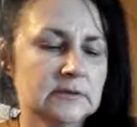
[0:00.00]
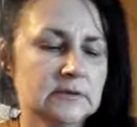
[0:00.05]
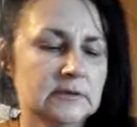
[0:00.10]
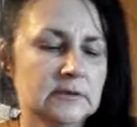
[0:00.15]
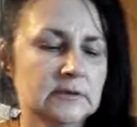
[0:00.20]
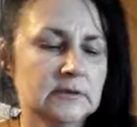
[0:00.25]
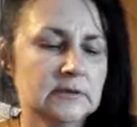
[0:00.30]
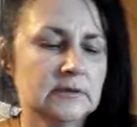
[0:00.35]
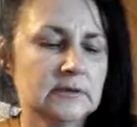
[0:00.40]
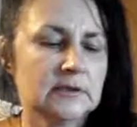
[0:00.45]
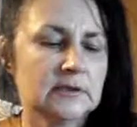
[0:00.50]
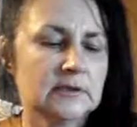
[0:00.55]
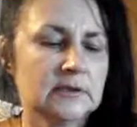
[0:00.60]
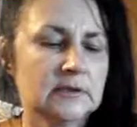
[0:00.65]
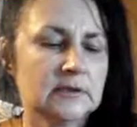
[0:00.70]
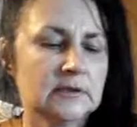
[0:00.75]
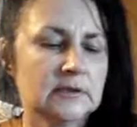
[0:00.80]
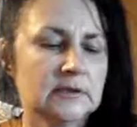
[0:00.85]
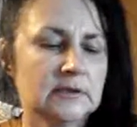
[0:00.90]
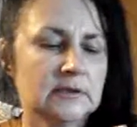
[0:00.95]

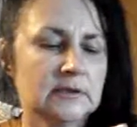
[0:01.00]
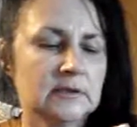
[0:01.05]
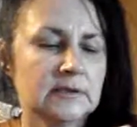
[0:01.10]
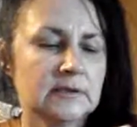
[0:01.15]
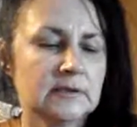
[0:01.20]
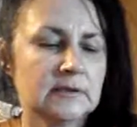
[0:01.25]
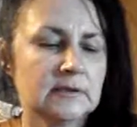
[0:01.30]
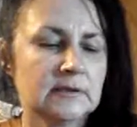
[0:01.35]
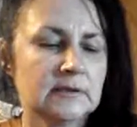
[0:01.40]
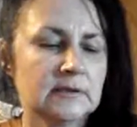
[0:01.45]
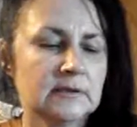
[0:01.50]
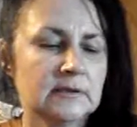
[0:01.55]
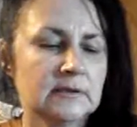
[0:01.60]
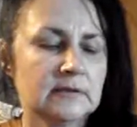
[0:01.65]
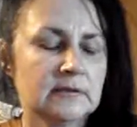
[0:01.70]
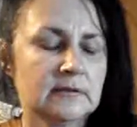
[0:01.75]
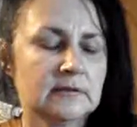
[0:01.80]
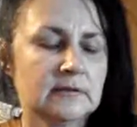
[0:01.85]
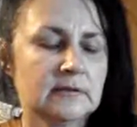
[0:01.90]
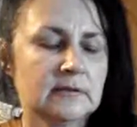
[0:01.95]

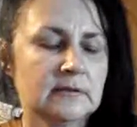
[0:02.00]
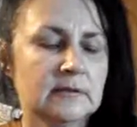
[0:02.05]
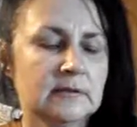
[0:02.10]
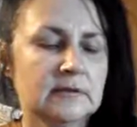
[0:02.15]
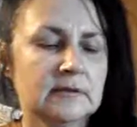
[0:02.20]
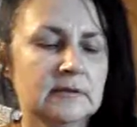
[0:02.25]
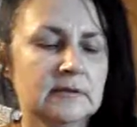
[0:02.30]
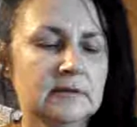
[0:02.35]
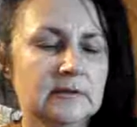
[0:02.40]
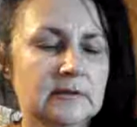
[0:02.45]
No one is speaking in this clip.